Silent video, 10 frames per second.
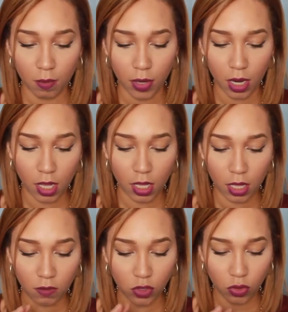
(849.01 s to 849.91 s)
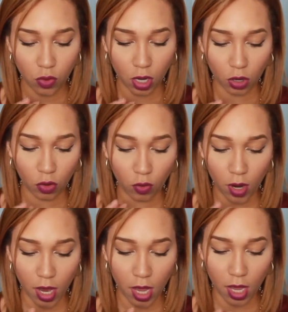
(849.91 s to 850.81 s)
but it gives you a
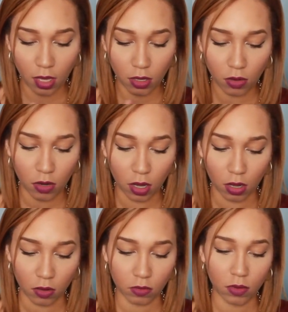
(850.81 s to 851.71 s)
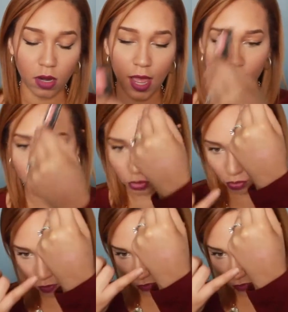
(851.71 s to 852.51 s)
great, you know, natural